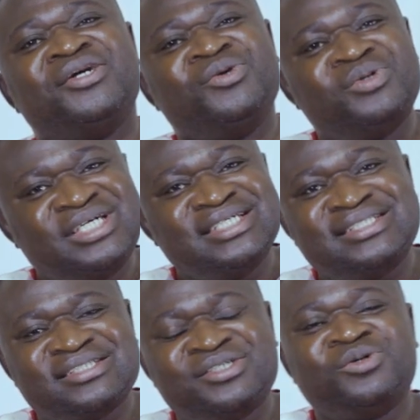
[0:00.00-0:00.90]
you
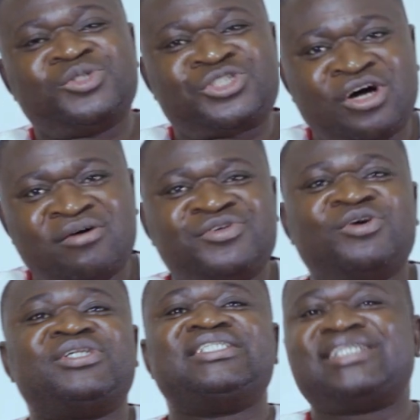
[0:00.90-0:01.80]
you solve your
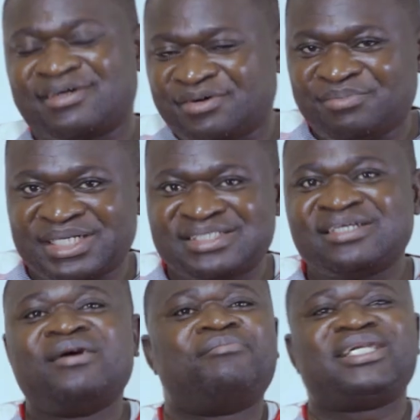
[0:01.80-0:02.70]
disagreement
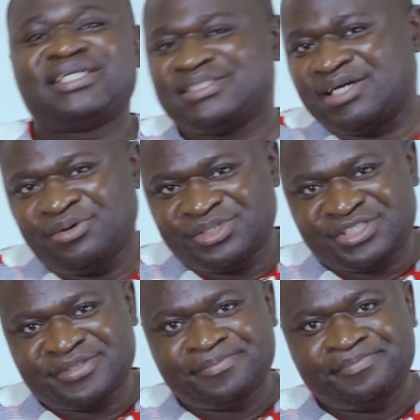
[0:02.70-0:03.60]
matters a
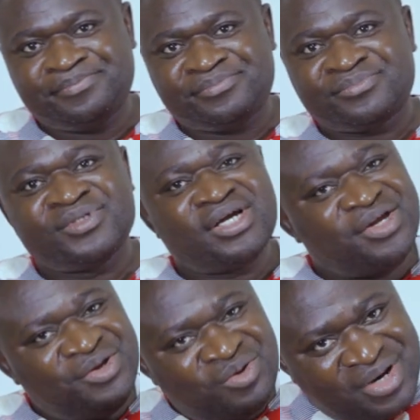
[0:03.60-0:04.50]
lot.
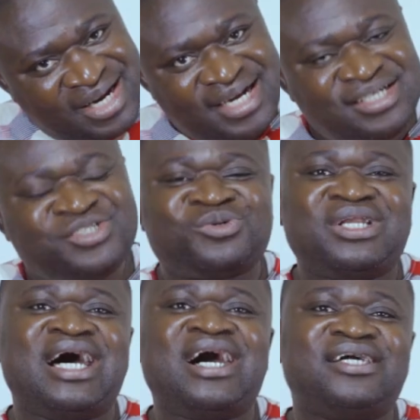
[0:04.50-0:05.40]
You need to
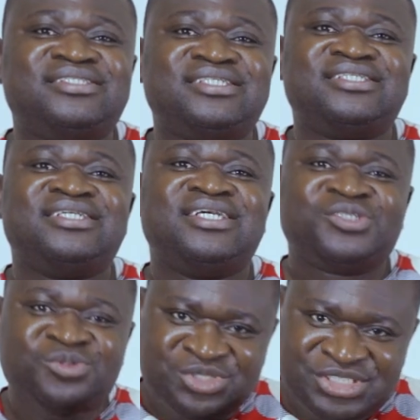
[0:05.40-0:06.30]
learn
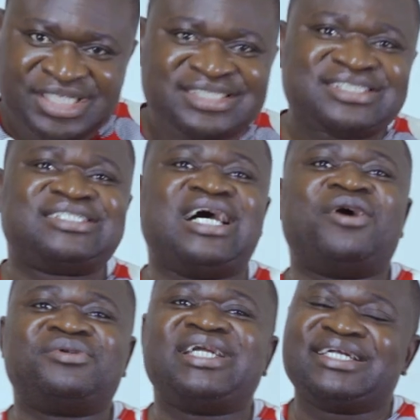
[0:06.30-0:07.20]
to sit
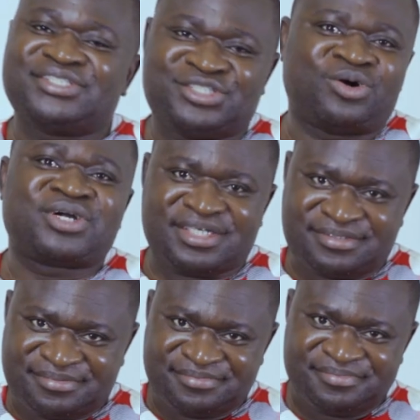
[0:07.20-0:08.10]
down and talk.
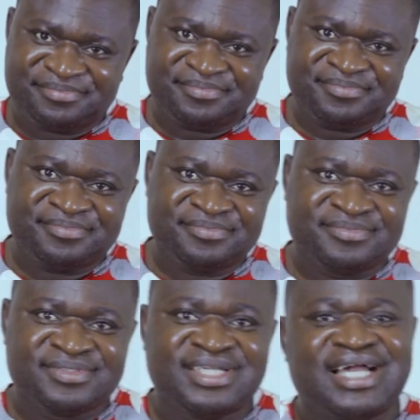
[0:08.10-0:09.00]

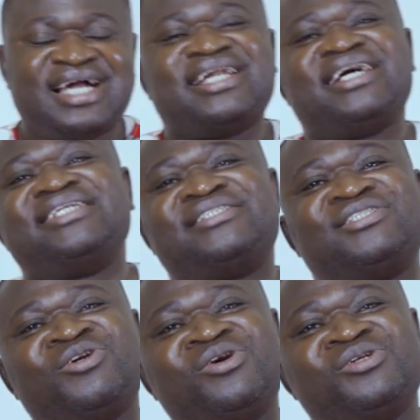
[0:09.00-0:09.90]
And I
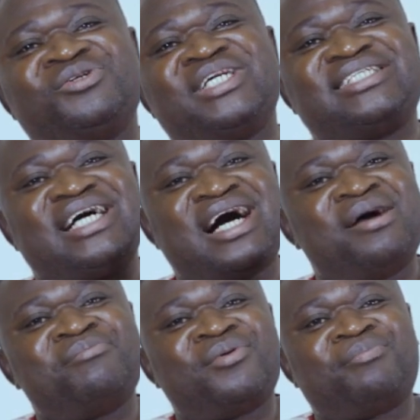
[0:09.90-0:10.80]
told you that
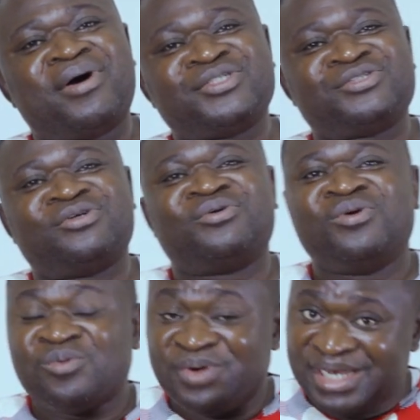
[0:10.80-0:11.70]
humble person
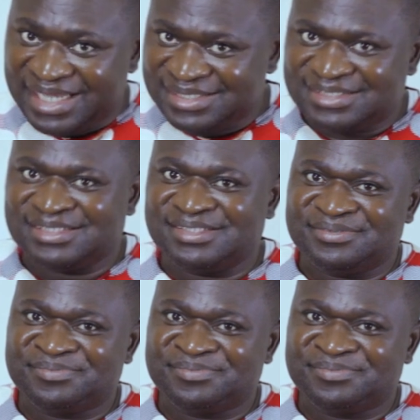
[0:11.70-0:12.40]
will listen.